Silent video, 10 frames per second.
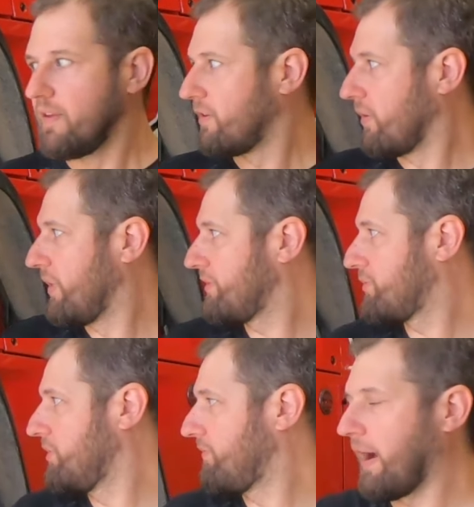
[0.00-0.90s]
So this
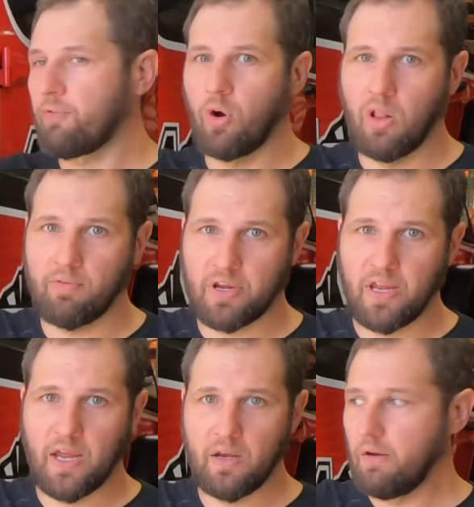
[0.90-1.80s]
2.5 coilover
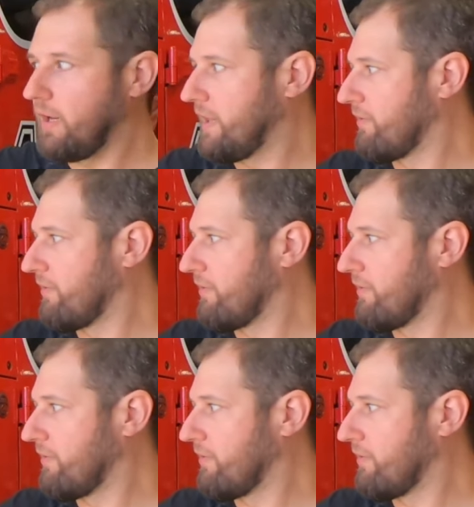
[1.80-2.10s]
kit, in